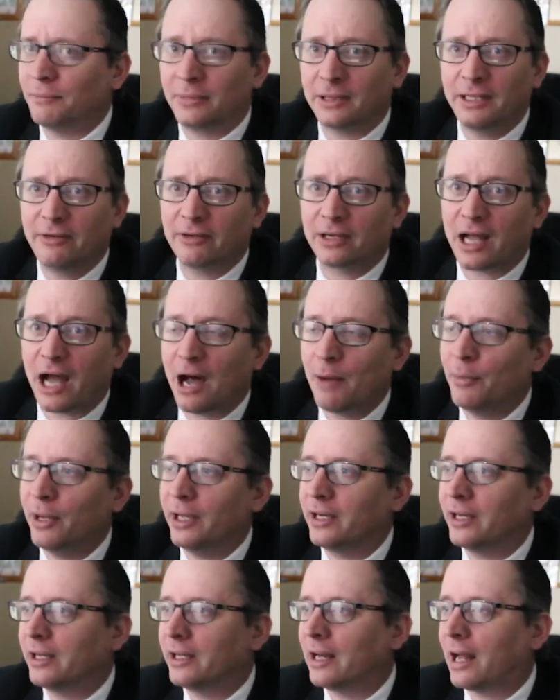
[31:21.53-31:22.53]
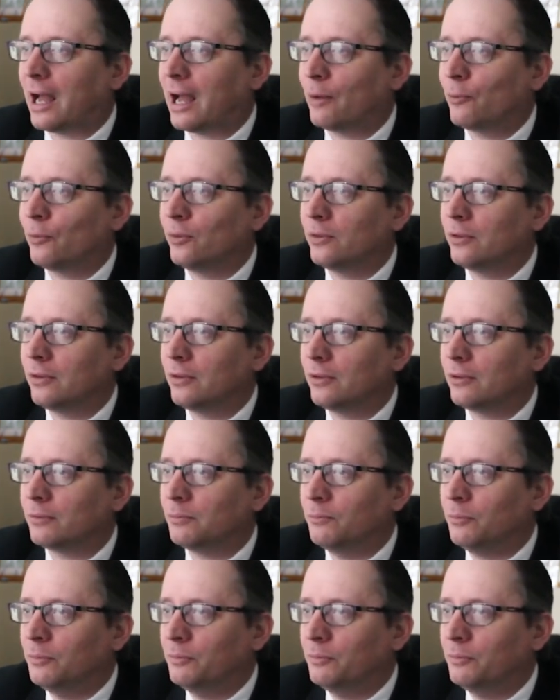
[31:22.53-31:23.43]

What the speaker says: leave a comment and I will